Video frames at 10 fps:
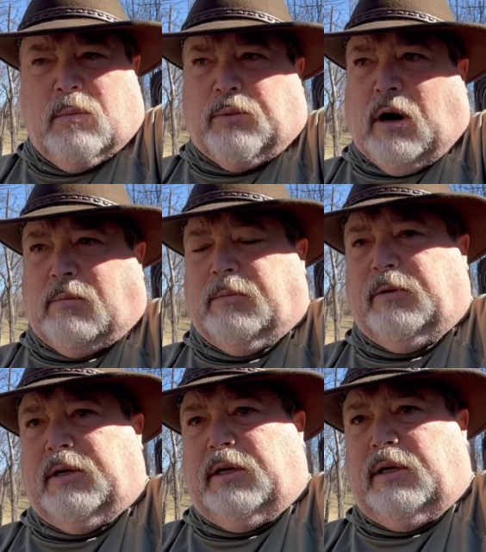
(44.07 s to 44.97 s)

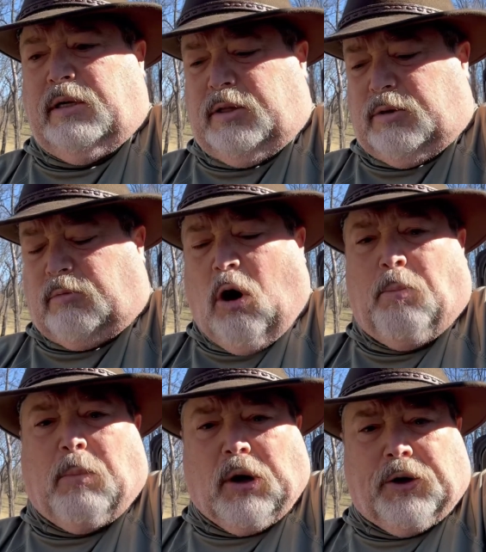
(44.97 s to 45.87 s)
probably the rope
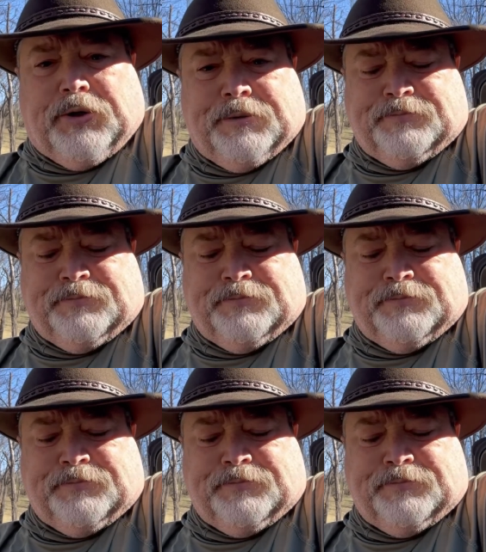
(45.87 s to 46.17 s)
burn.